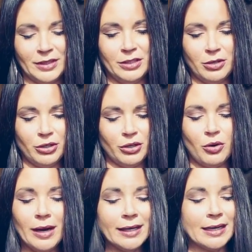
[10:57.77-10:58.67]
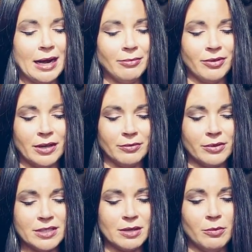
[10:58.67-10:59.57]
you know, you're quite confident
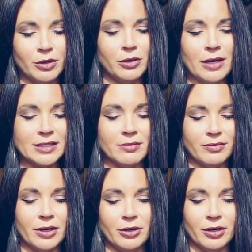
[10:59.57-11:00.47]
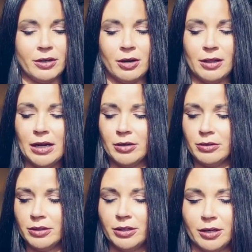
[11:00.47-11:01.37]
for someone who hasn't figured it all
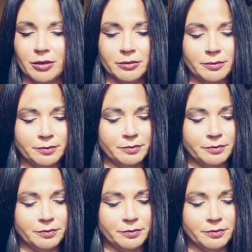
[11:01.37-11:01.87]
out, you know.